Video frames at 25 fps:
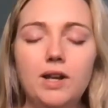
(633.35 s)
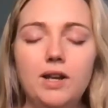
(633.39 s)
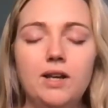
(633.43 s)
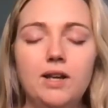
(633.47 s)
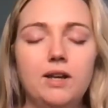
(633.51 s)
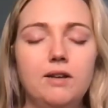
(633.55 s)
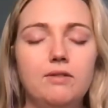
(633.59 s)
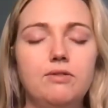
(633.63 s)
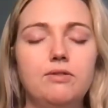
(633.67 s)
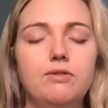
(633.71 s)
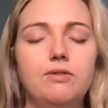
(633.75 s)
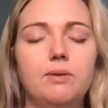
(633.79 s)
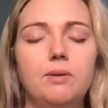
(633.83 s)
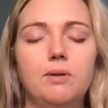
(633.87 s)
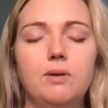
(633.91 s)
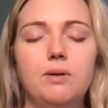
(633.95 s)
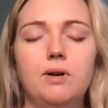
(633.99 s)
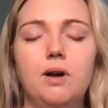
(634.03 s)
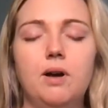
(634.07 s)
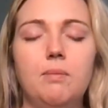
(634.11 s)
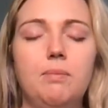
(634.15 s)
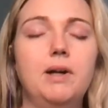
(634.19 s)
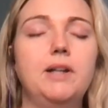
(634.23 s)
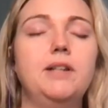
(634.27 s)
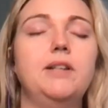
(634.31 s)
if
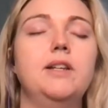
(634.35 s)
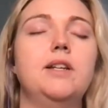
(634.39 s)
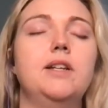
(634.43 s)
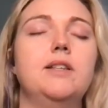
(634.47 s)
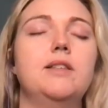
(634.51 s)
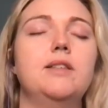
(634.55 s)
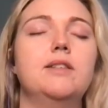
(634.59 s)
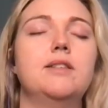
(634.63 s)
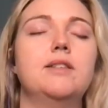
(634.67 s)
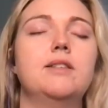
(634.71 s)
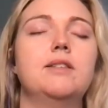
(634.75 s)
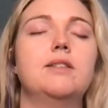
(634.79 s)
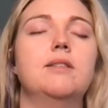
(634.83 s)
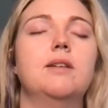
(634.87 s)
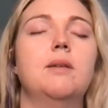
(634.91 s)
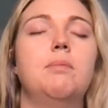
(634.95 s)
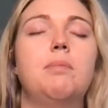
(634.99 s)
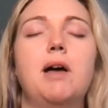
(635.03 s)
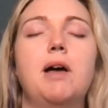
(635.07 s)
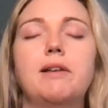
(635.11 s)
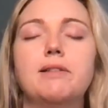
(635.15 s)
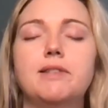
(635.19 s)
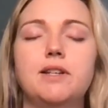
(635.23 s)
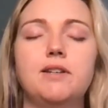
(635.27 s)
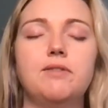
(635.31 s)
abundance, a
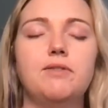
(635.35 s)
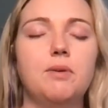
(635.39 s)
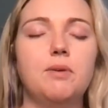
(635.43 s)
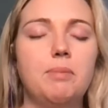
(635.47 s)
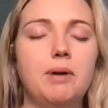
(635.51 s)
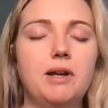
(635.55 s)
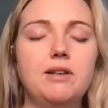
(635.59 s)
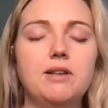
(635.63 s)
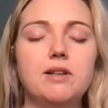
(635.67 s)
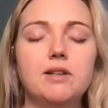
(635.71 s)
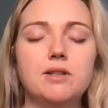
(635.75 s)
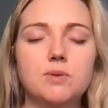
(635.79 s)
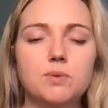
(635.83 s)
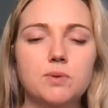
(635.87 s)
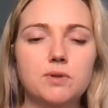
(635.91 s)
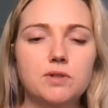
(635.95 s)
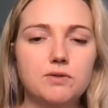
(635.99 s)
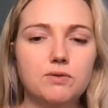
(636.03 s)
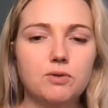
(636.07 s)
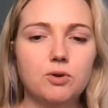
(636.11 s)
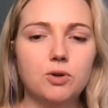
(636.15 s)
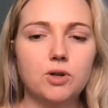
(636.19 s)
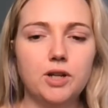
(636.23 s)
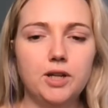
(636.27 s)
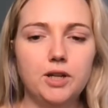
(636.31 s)
positive abundance
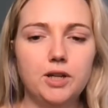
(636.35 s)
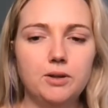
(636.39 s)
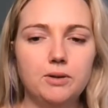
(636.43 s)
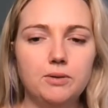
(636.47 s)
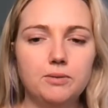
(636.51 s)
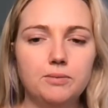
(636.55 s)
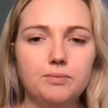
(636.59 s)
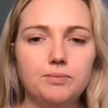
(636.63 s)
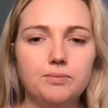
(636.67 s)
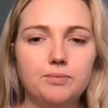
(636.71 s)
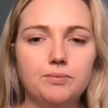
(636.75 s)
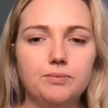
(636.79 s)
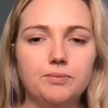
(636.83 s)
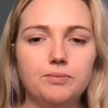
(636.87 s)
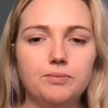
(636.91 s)
was for you?